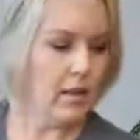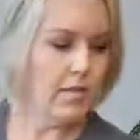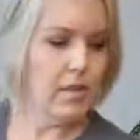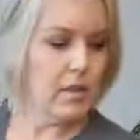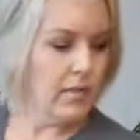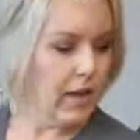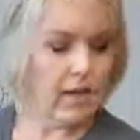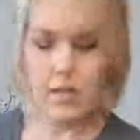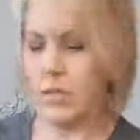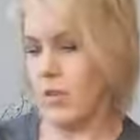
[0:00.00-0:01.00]
this
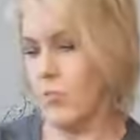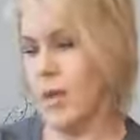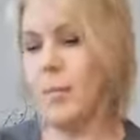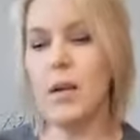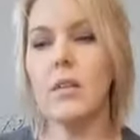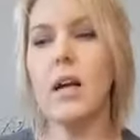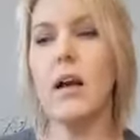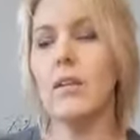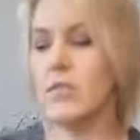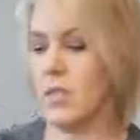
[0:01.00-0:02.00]
vase. You maybe are
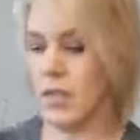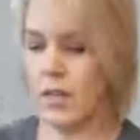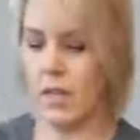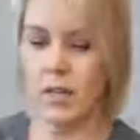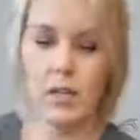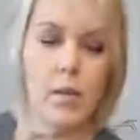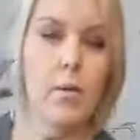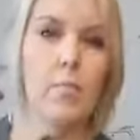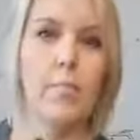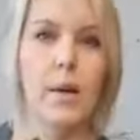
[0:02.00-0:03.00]
tired of seeing it,
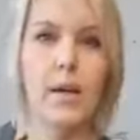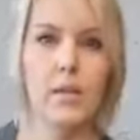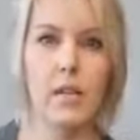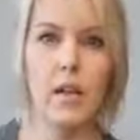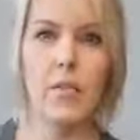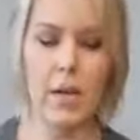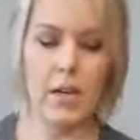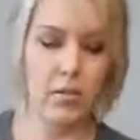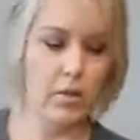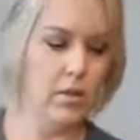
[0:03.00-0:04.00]
but none of my
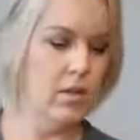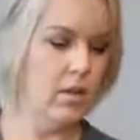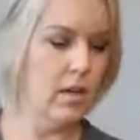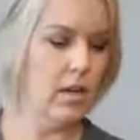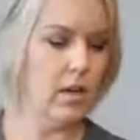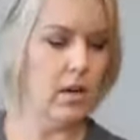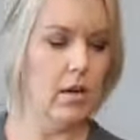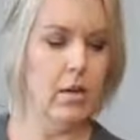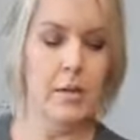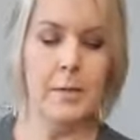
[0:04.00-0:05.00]
new ones are here
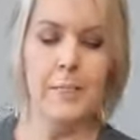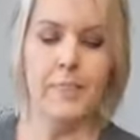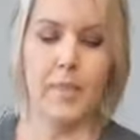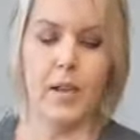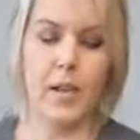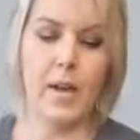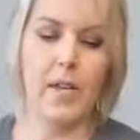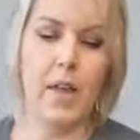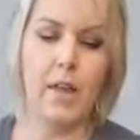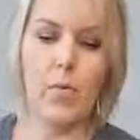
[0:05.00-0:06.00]

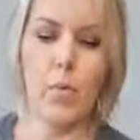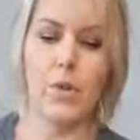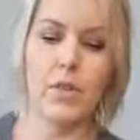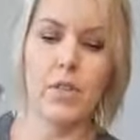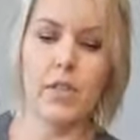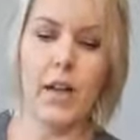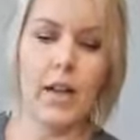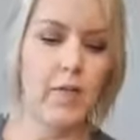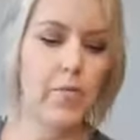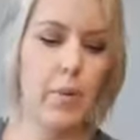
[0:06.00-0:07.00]
that I've ordered to kind
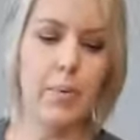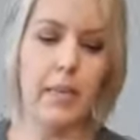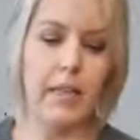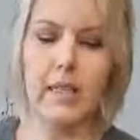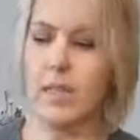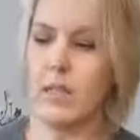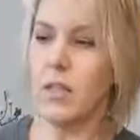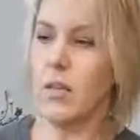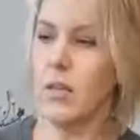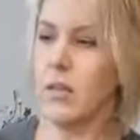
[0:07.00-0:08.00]
of replace this
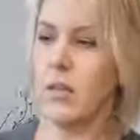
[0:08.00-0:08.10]
look.